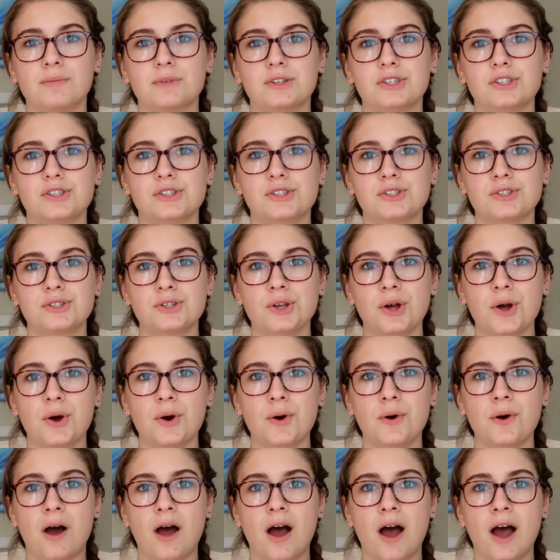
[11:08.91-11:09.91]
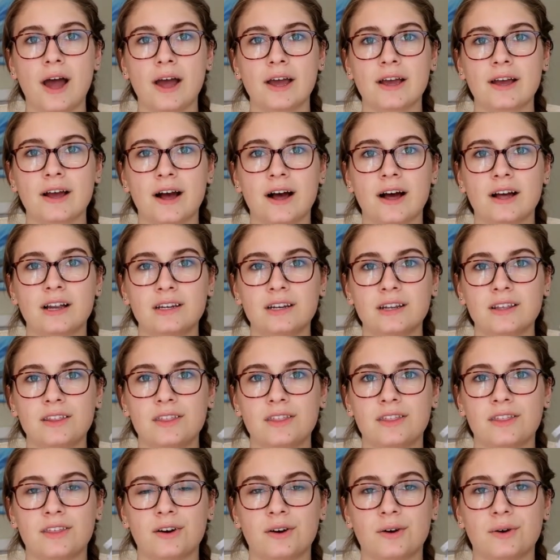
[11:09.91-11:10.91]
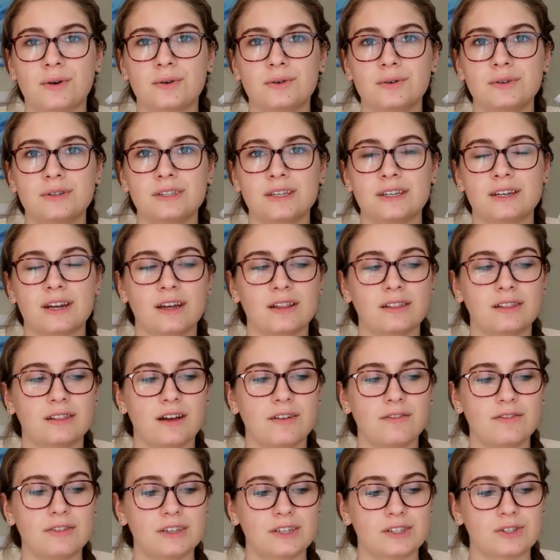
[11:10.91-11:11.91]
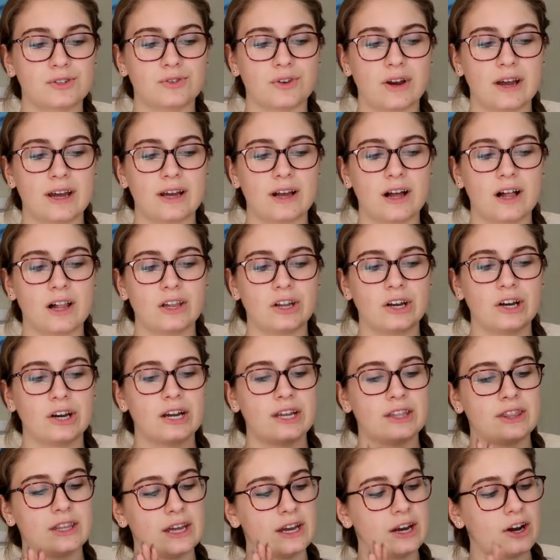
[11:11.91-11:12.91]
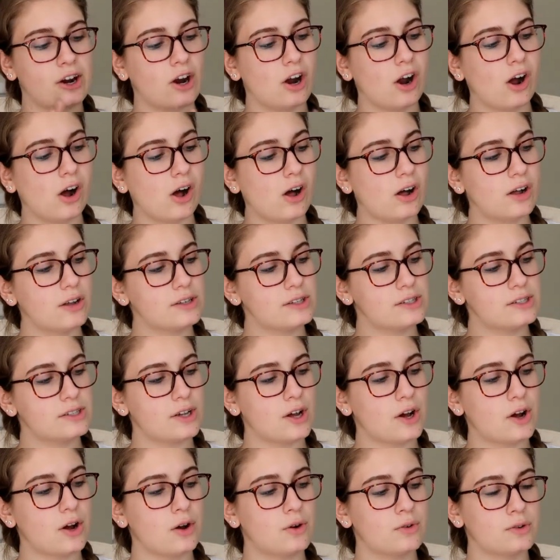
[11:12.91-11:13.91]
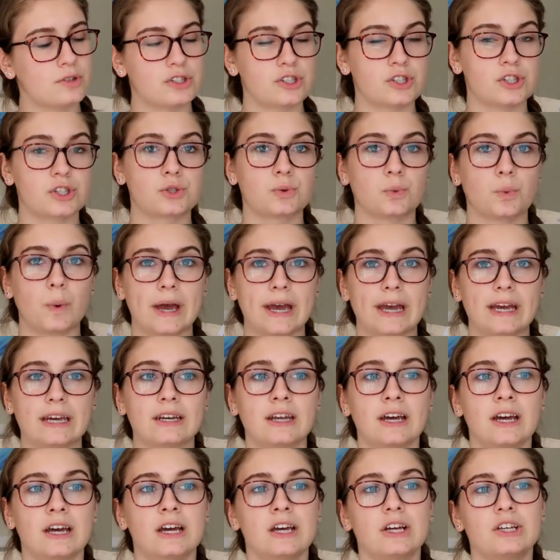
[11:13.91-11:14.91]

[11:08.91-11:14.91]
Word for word: So I got those, and I love this gray color, and they are also suede.